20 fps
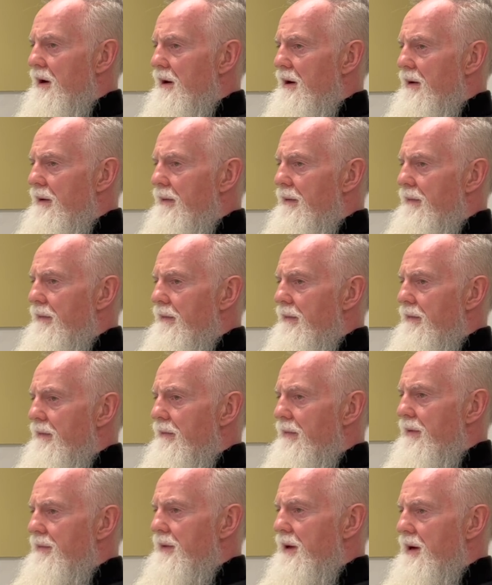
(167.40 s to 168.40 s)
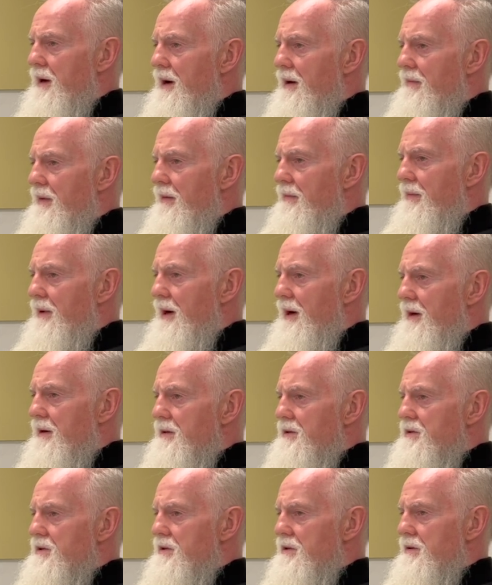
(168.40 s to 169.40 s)
Um, I mean, coming
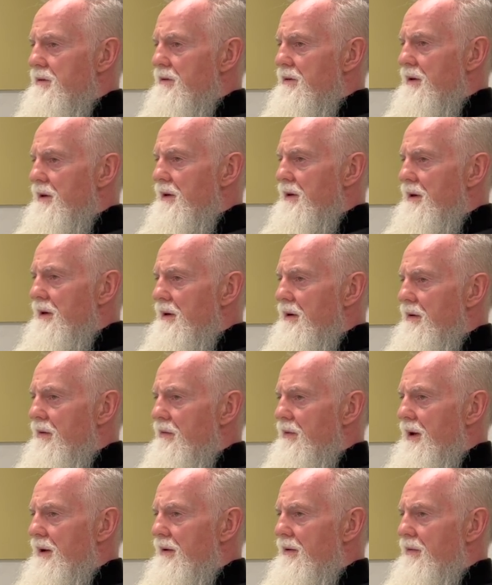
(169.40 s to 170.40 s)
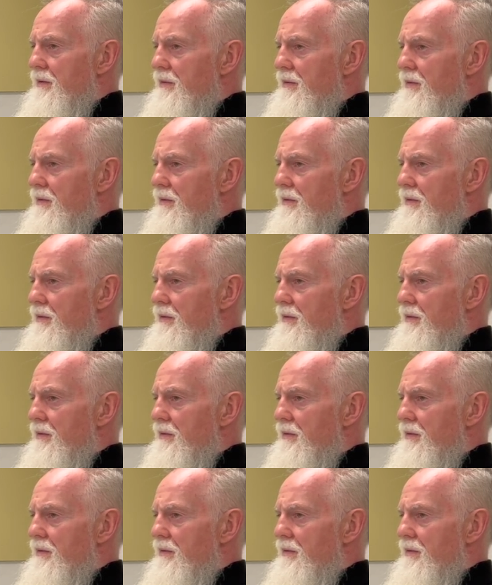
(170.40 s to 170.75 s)
back to well,